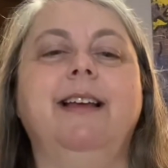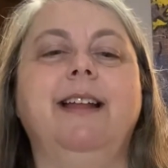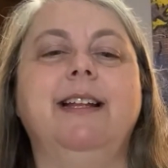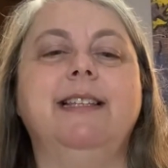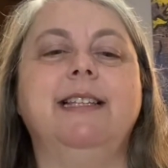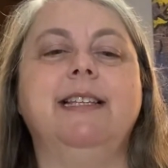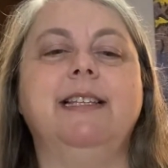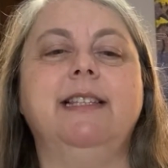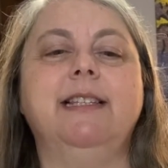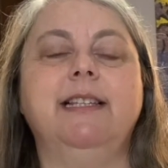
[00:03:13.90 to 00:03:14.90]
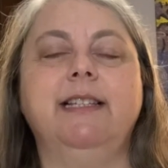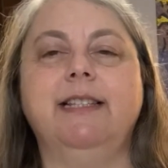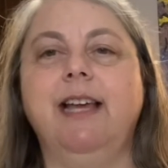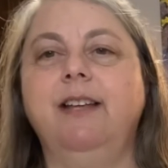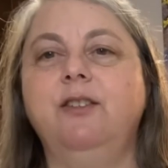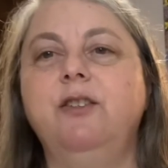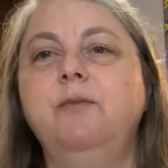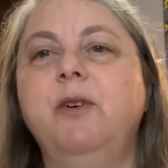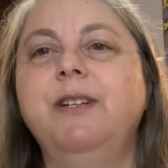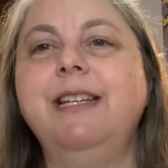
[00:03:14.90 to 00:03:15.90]
and it says, it's got
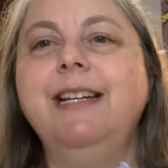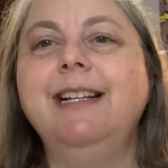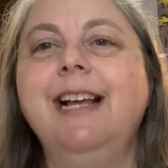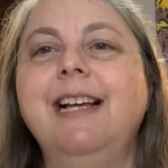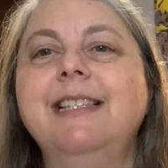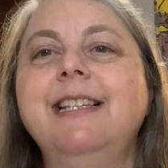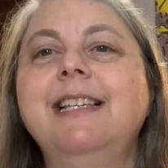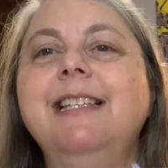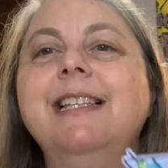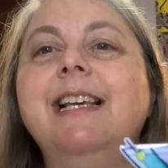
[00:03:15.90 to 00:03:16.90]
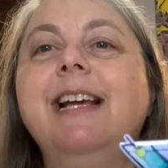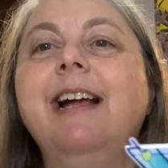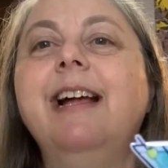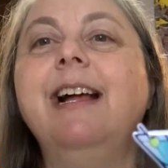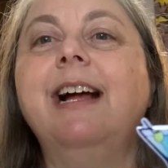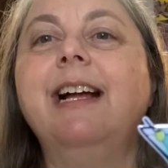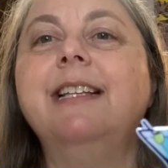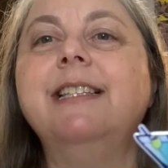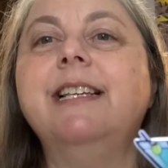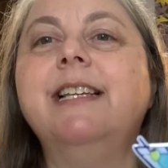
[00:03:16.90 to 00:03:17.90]
two martini glasses
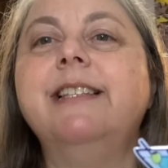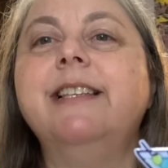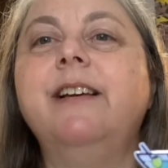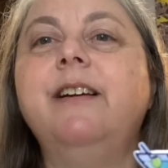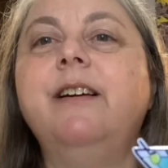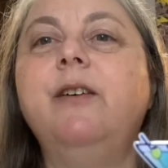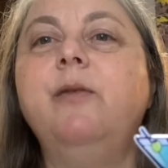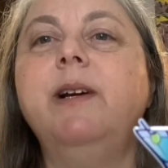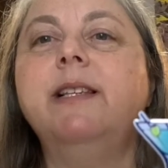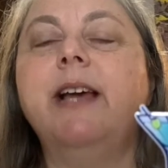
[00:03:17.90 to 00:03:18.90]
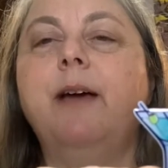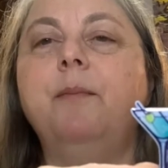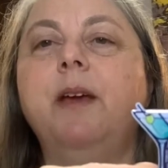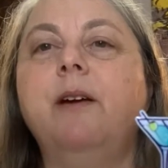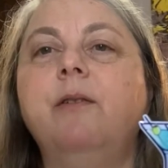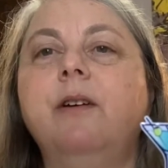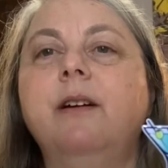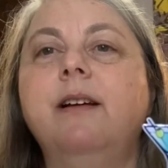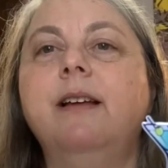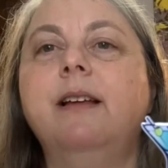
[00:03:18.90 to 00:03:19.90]
and says, always happy hour.